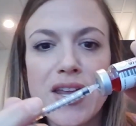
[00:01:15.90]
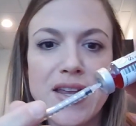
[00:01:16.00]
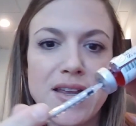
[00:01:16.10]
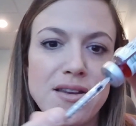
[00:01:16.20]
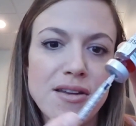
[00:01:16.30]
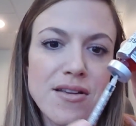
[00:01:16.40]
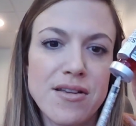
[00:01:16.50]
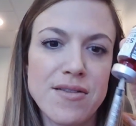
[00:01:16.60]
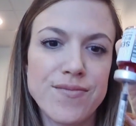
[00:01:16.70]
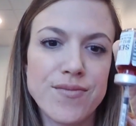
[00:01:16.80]
in
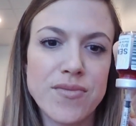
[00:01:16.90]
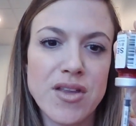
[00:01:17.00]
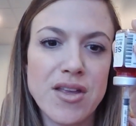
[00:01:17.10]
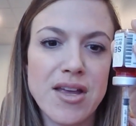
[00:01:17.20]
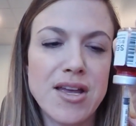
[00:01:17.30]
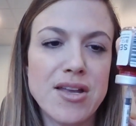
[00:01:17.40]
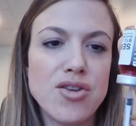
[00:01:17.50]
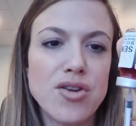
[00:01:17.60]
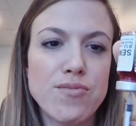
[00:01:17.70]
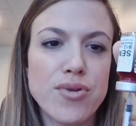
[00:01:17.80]
and
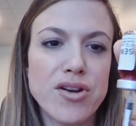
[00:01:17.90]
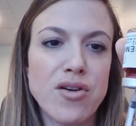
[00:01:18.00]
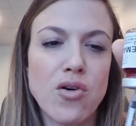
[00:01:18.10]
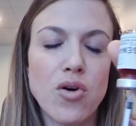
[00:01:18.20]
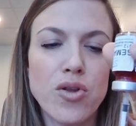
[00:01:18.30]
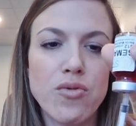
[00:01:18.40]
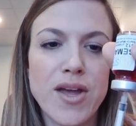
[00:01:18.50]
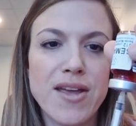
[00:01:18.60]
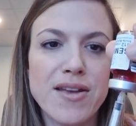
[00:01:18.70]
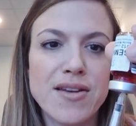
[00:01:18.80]
you can put it all the
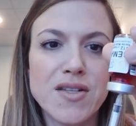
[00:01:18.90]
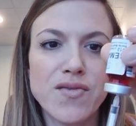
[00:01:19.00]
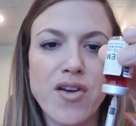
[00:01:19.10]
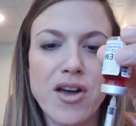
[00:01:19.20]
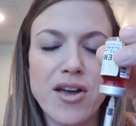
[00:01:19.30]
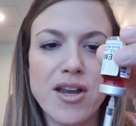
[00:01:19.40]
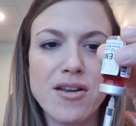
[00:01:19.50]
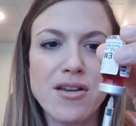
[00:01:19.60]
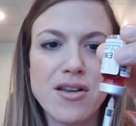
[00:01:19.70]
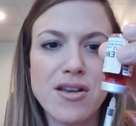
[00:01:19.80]
way in is fine.